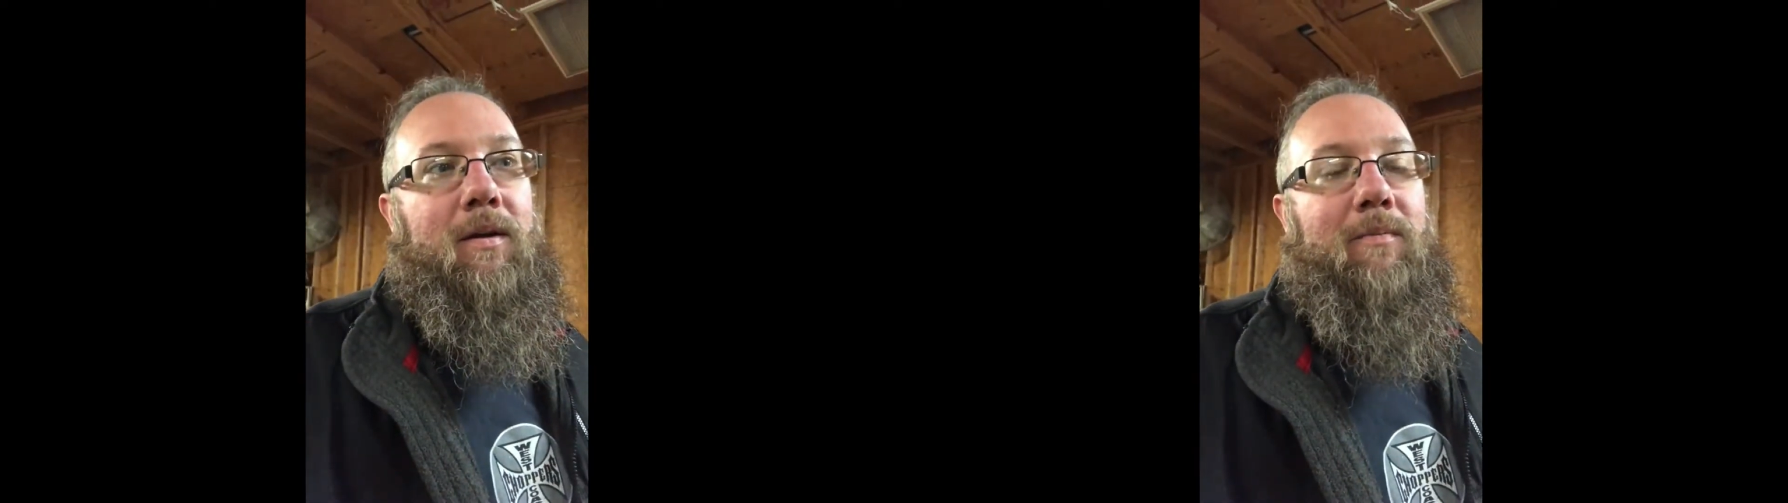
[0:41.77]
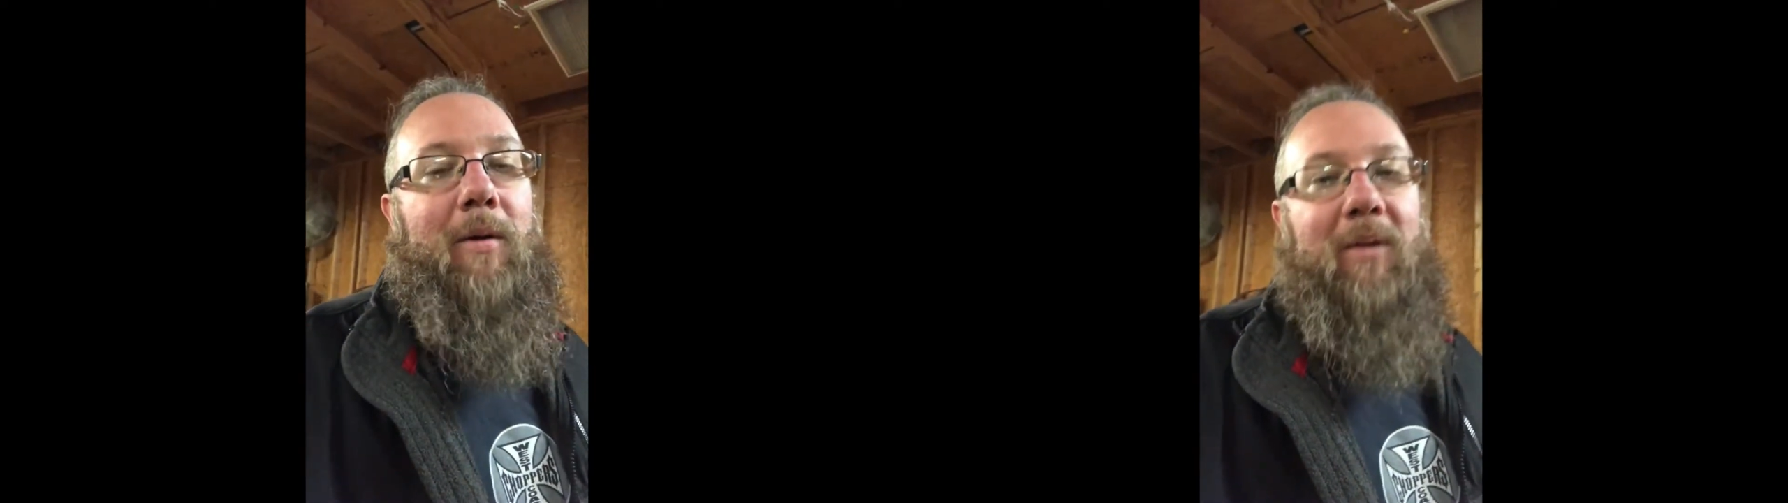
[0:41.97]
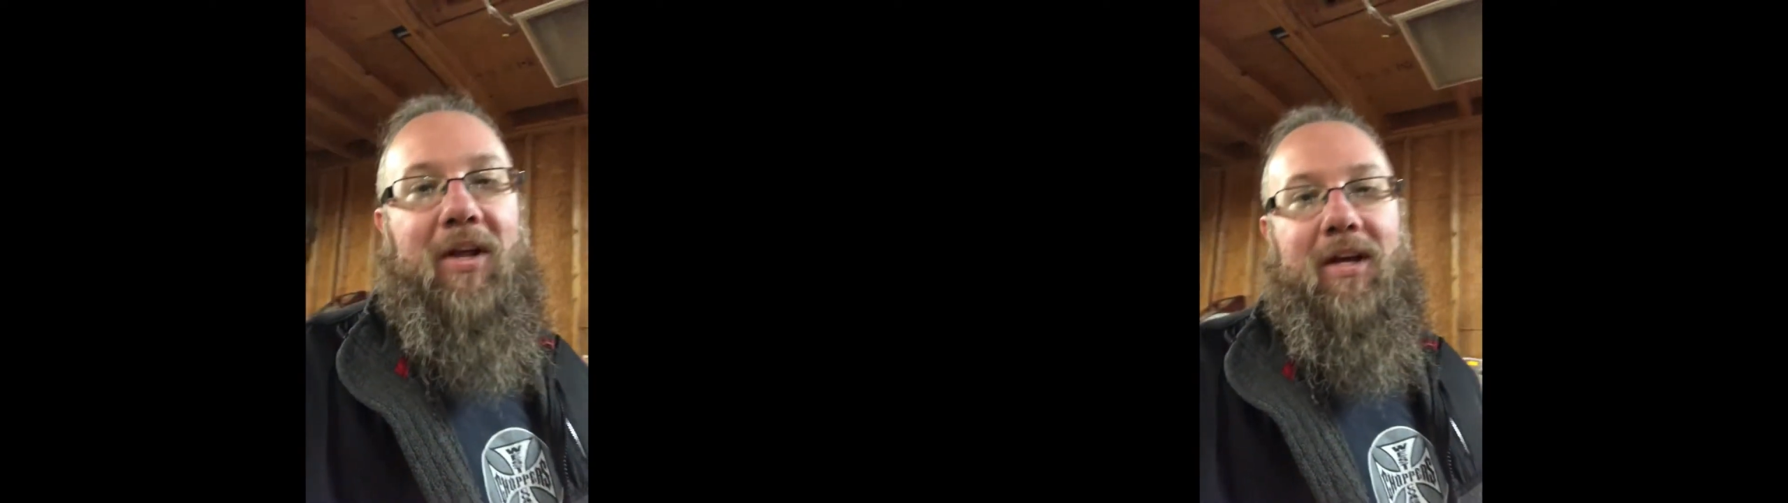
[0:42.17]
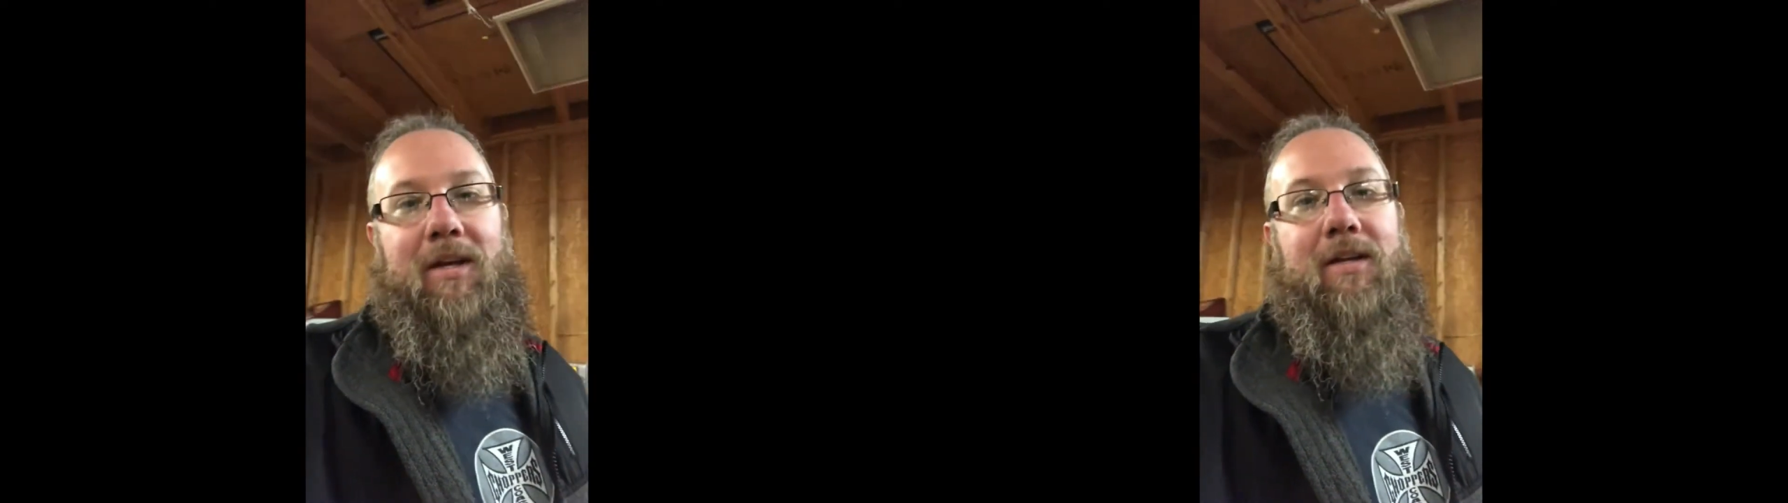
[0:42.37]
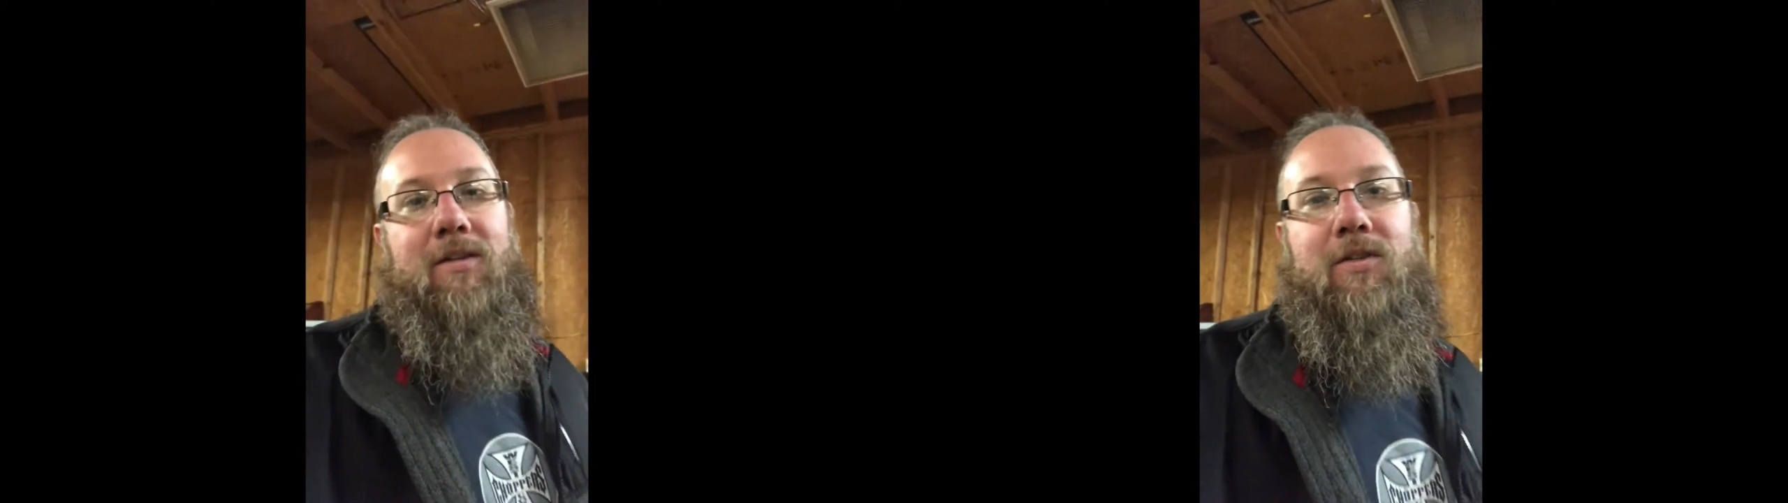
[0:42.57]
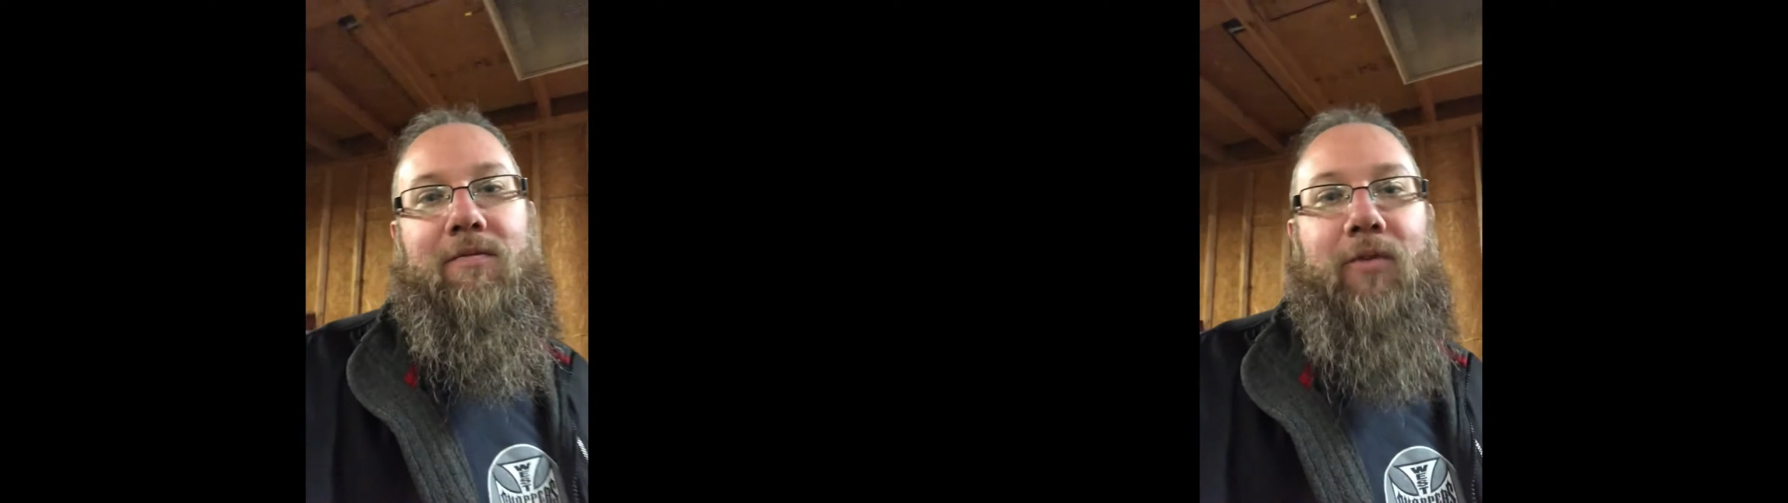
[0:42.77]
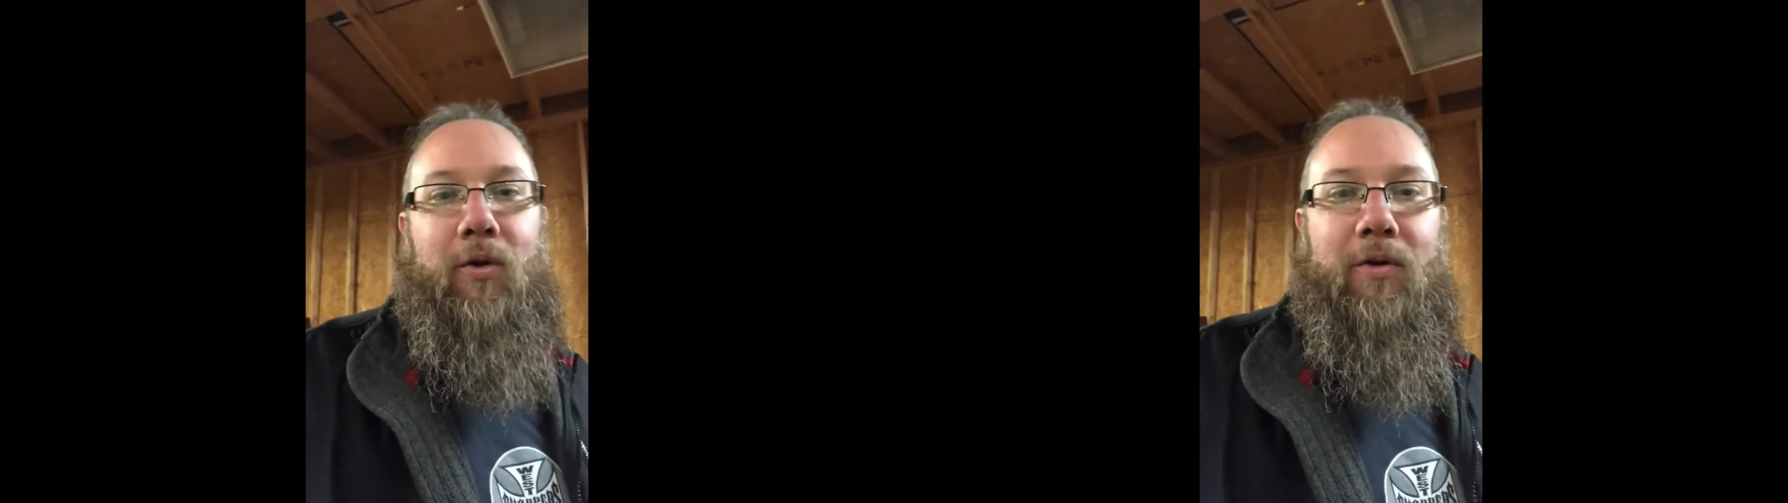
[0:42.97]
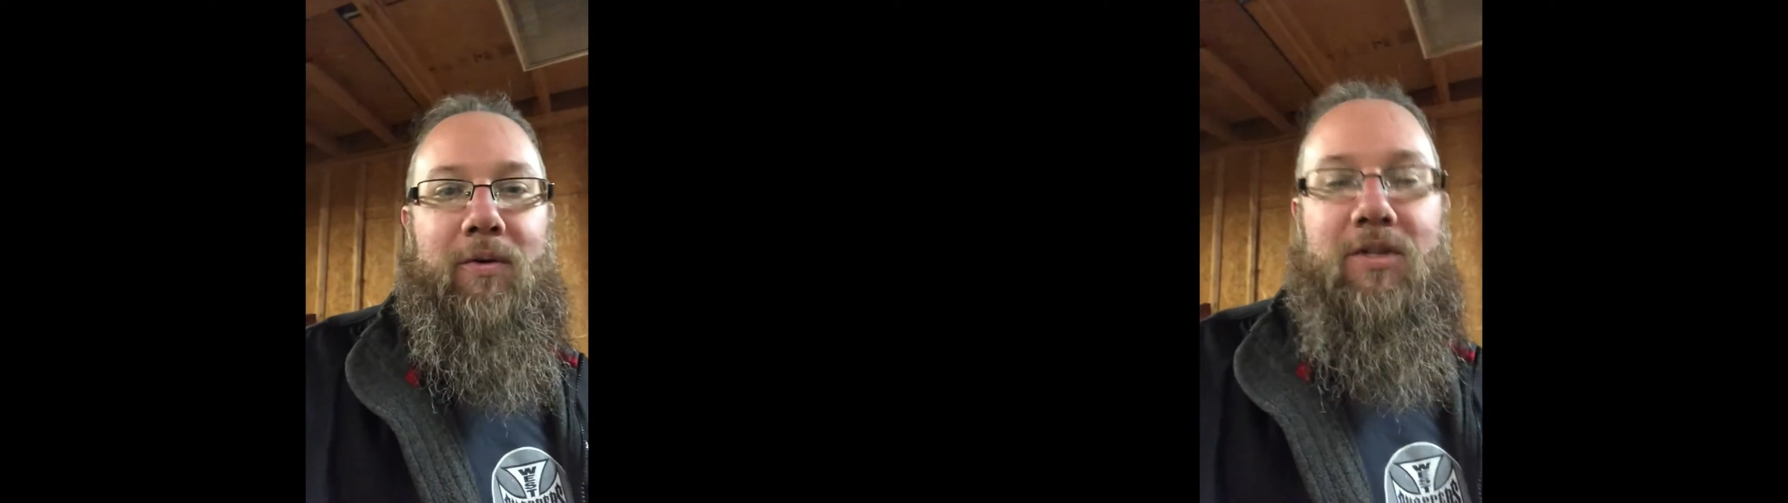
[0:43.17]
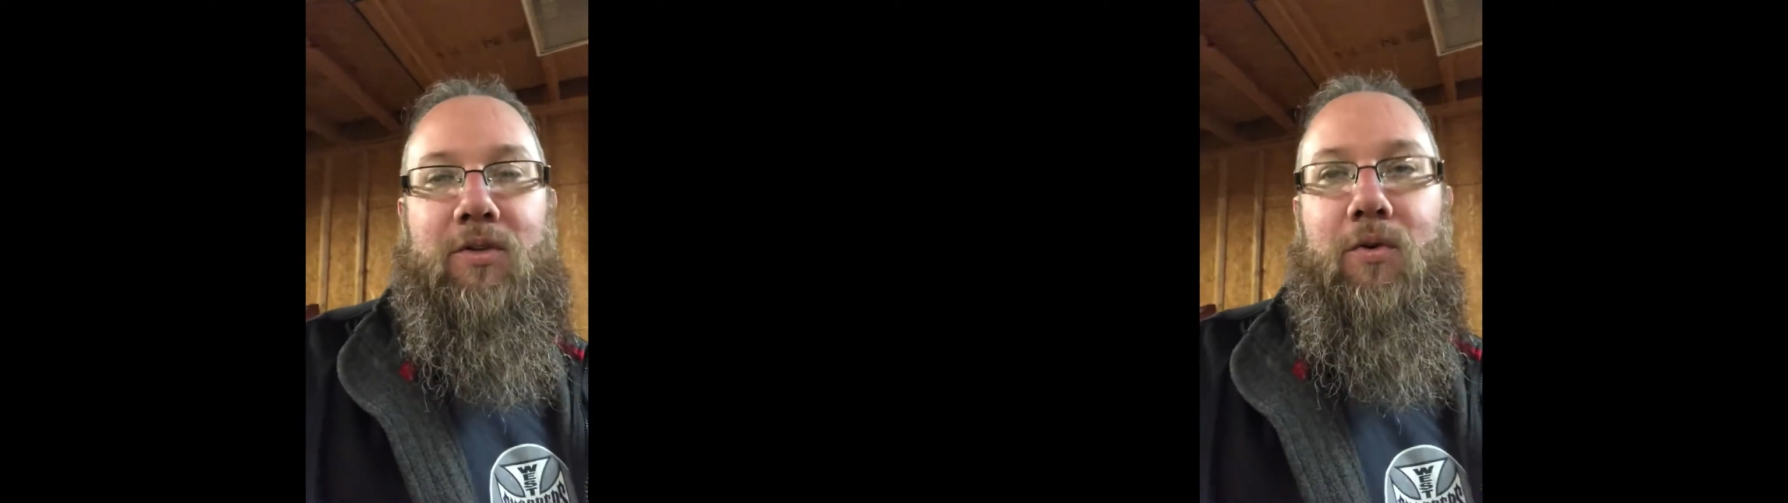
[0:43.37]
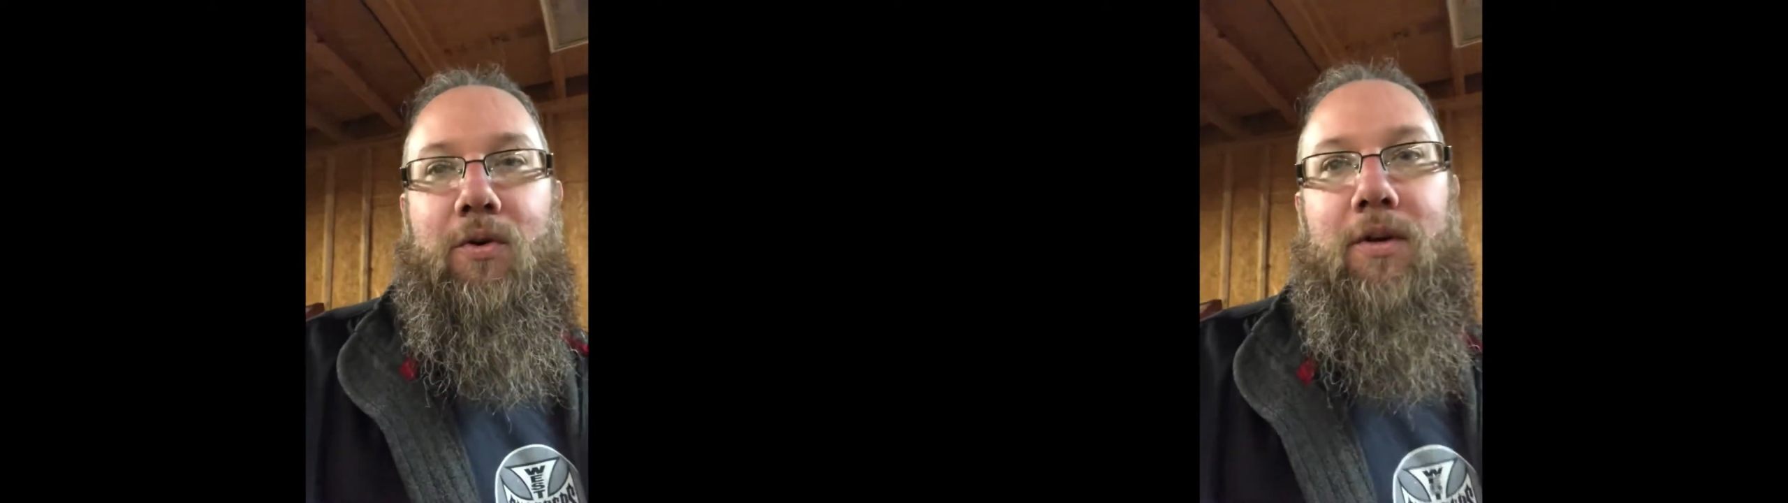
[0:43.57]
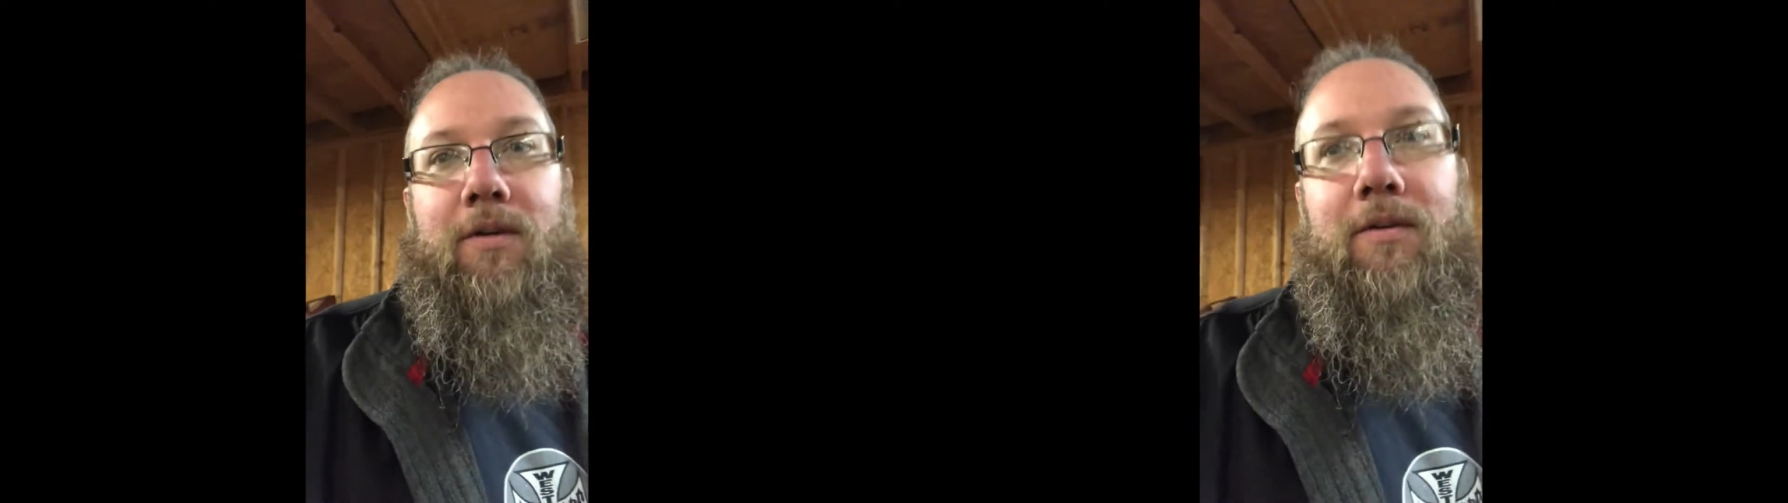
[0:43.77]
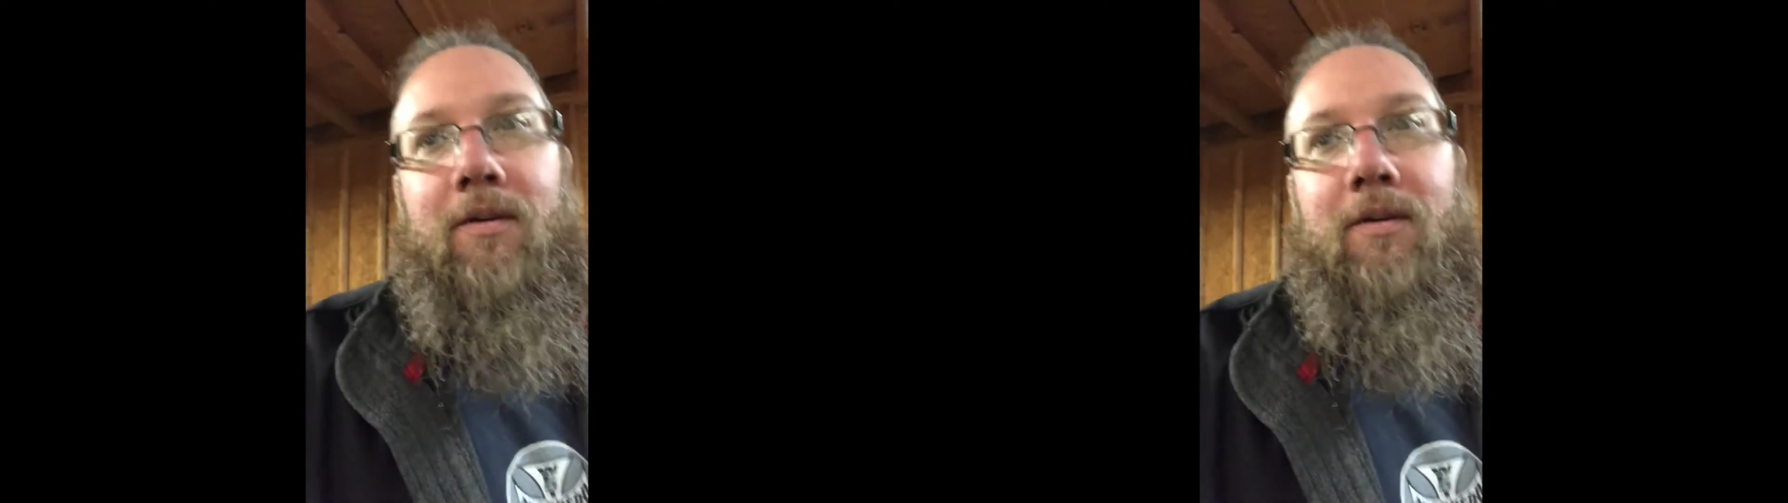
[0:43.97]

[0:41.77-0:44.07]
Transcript: my plan is to fully restore it.